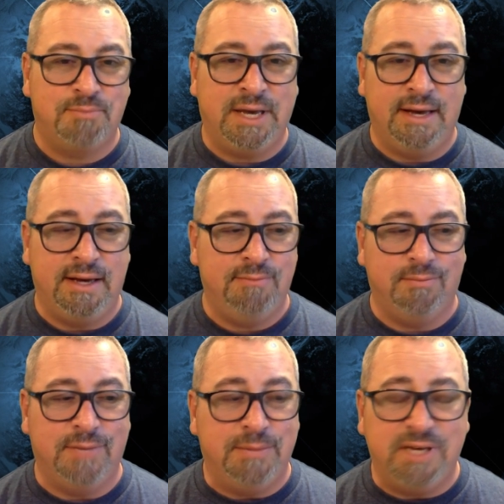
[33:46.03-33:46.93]

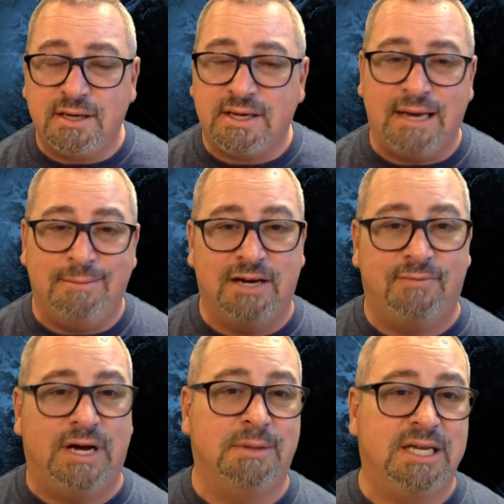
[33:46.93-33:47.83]
Maybe he came
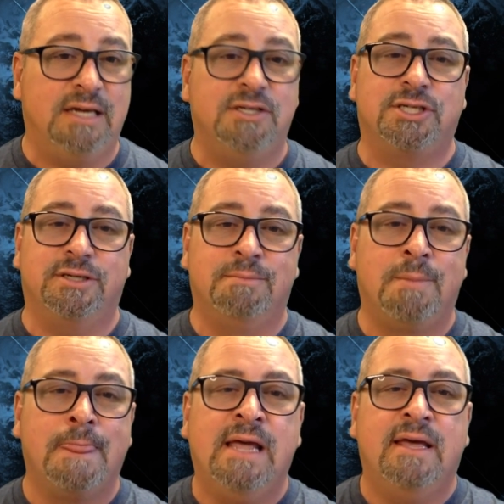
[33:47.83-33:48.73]
out of obligation.
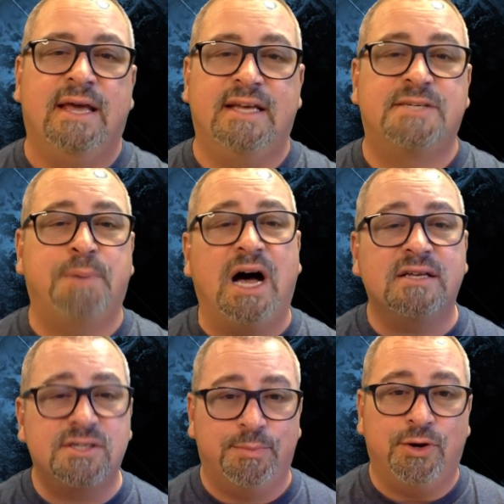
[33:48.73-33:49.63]
It's
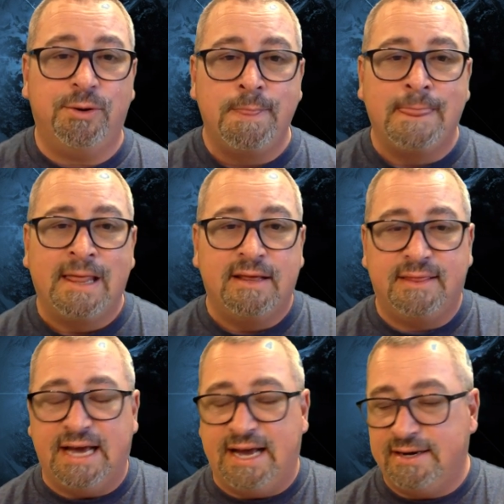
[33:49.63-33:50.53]
possible
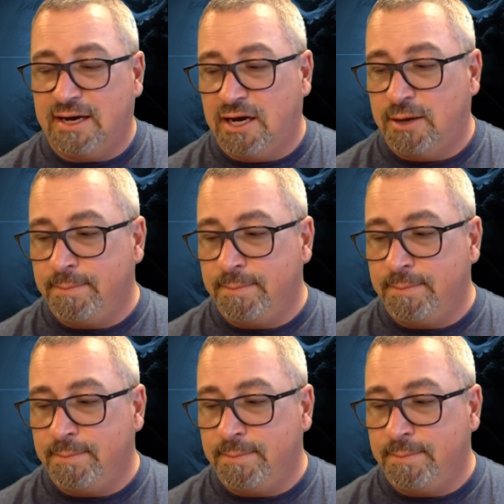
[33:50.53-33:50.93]
that